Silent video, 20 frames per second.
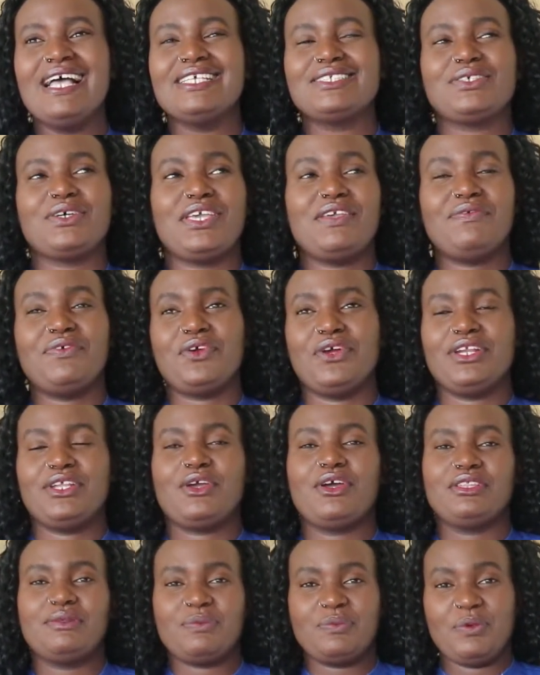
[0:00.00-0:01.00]
So if you already
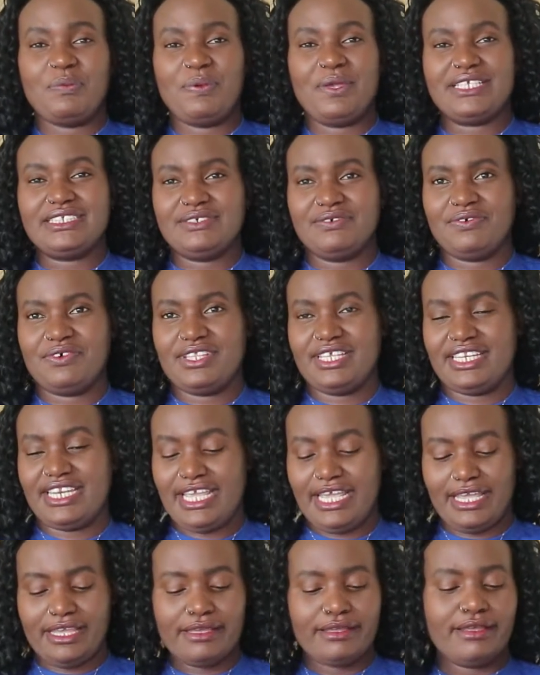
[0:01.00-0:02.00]
got your picture for the
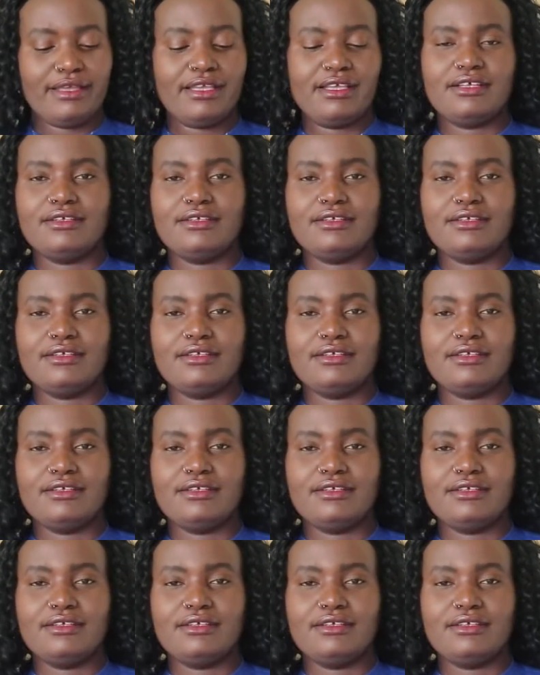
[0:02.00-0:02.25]
day,